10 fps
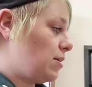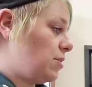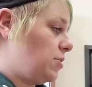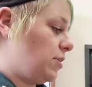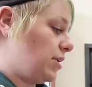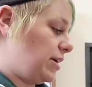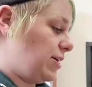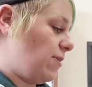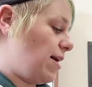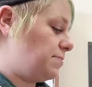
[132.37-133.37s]
you're going to
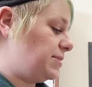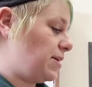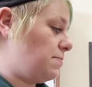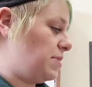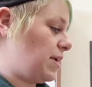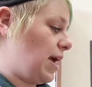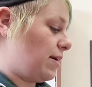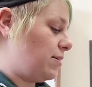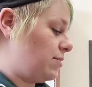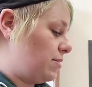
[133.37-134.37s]
grab
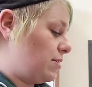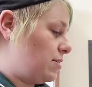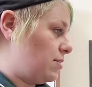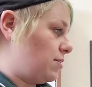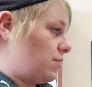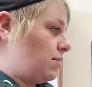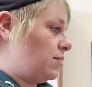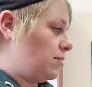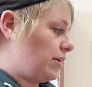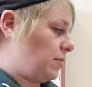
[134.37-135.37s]
something
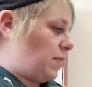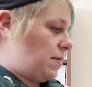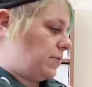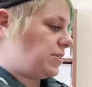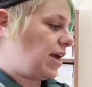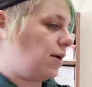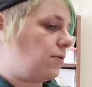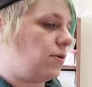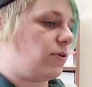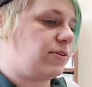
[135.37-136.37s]
like a paper
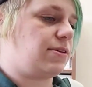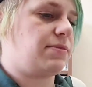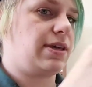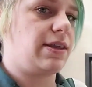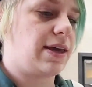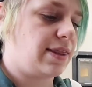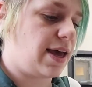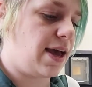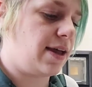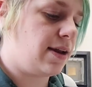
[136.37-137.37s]
towel or something like
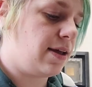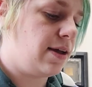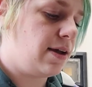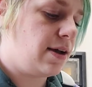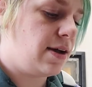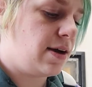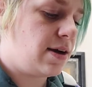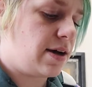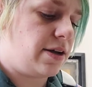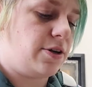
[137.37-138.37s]
that,
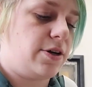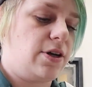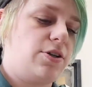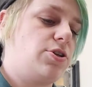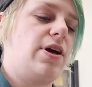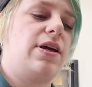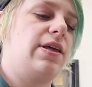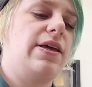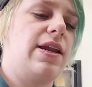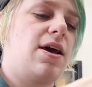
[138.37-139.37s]
and you're going to try to
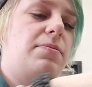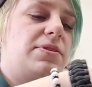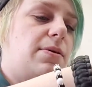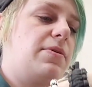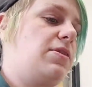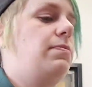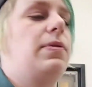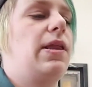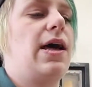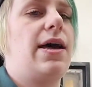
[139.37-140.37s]
clean up some of the
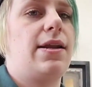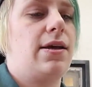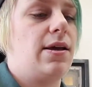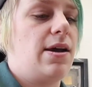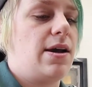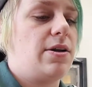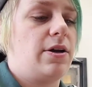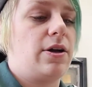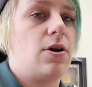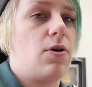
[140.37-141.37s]
blood, and you're
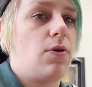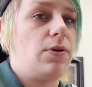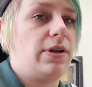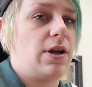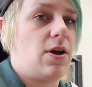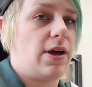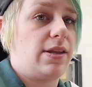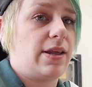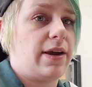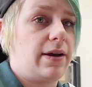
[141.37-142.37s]
going to hold it on
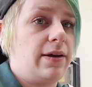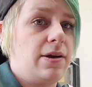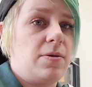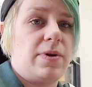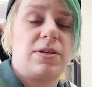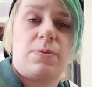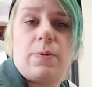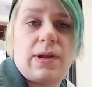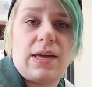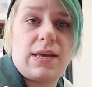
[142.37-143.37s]
there because we
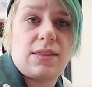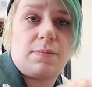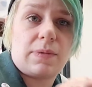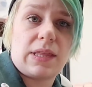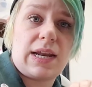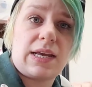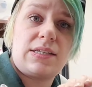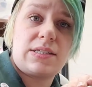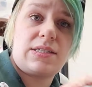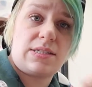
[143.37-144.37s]
want to get the bleeding
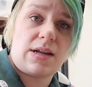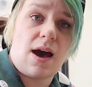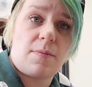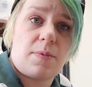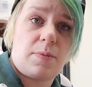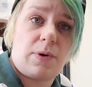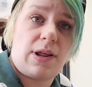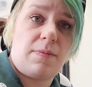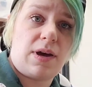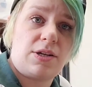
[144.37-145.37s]
to stop pretty
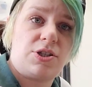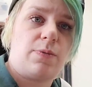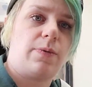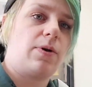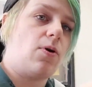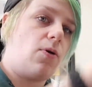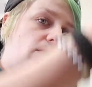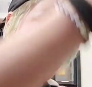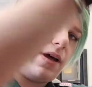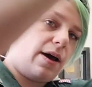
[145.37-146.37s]
much, and we're going to
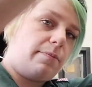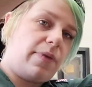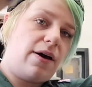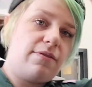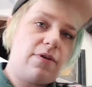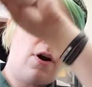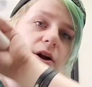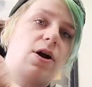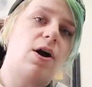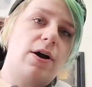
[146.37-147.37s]
hold it above our
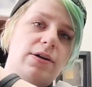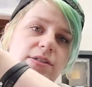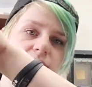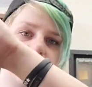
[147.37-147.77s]
heart.